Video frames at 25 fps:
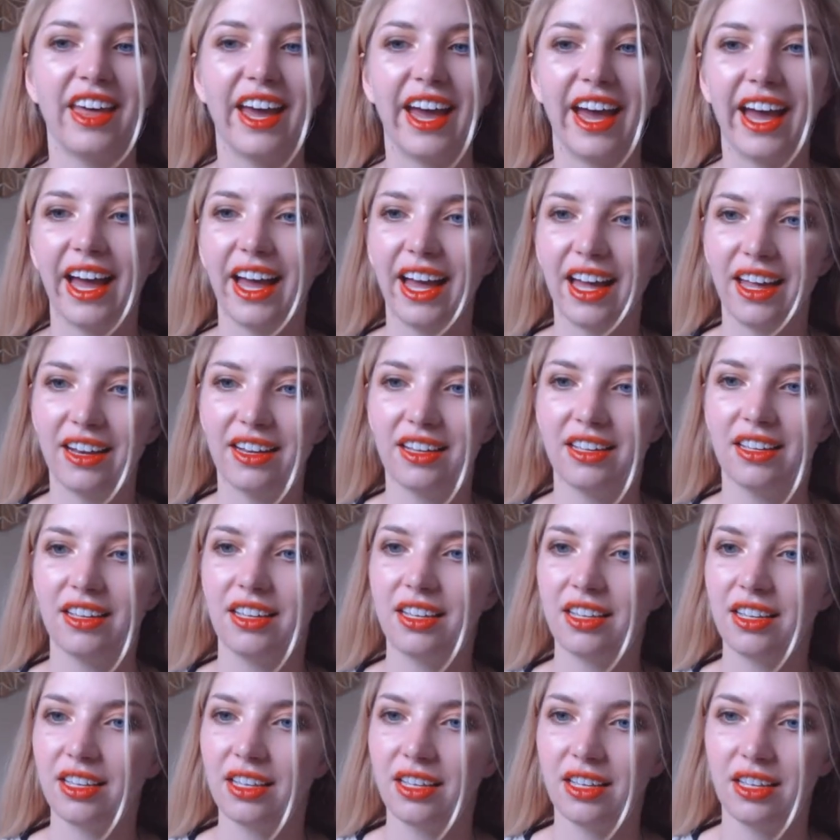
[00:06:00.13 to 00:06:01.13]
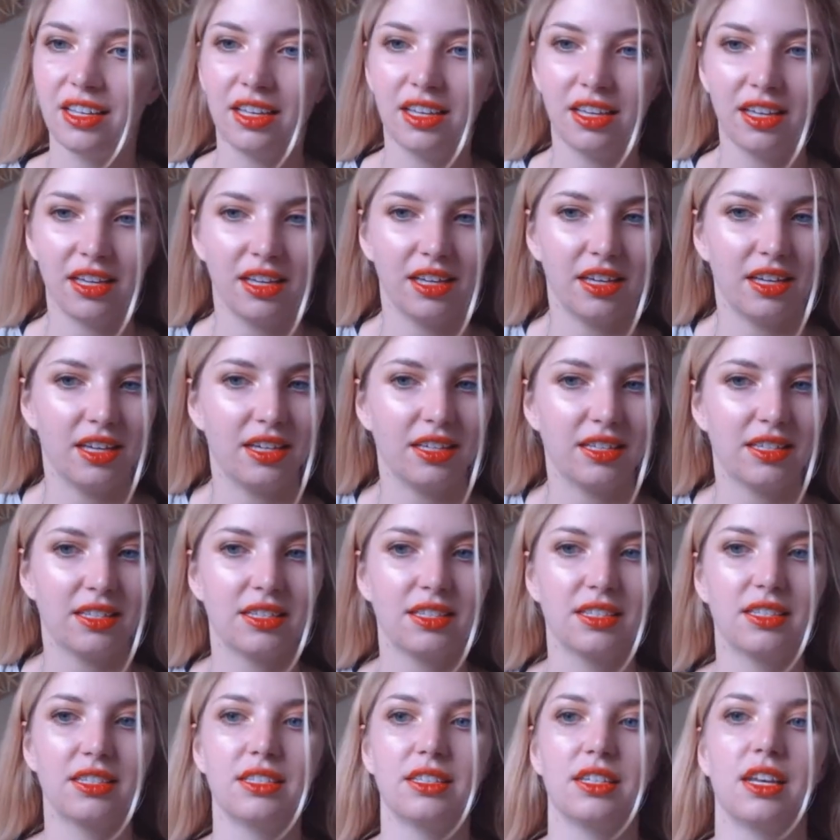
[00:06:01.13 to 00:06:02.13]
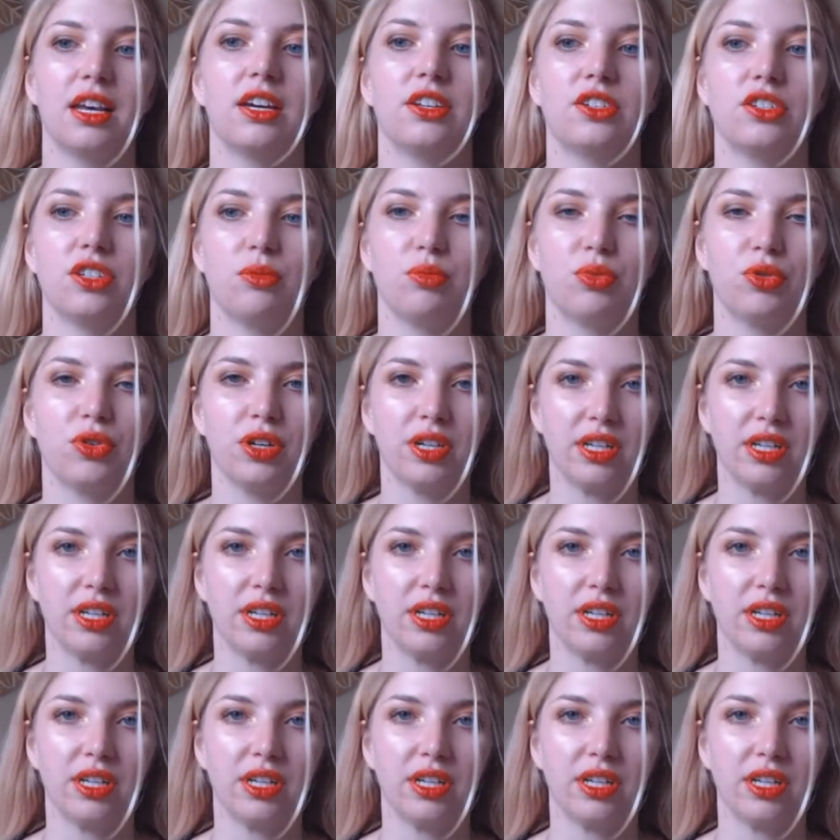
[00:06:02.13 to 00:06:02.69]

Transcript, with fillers: That is such a